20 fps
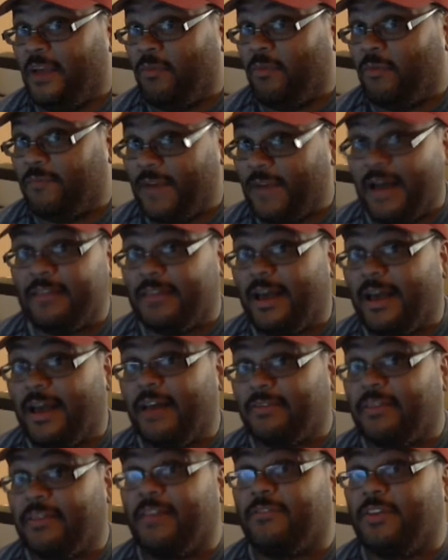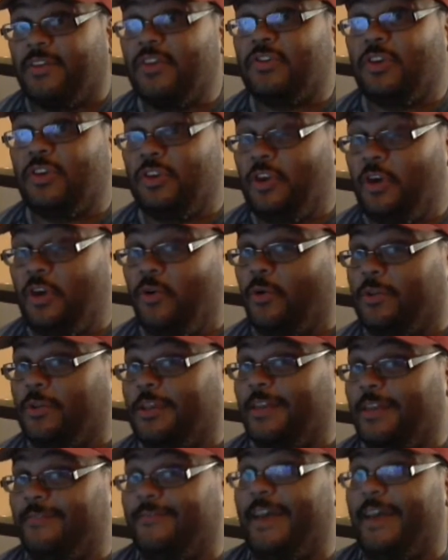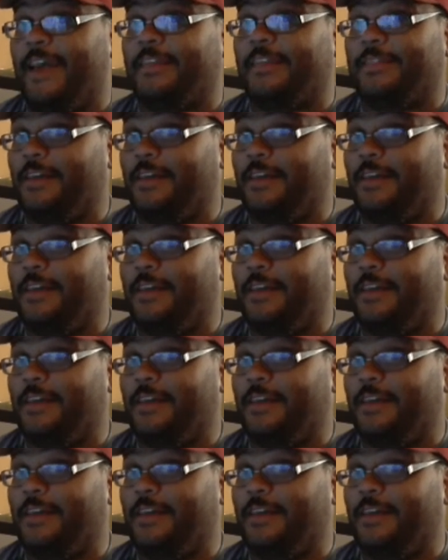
we found out that TCU, it didn't take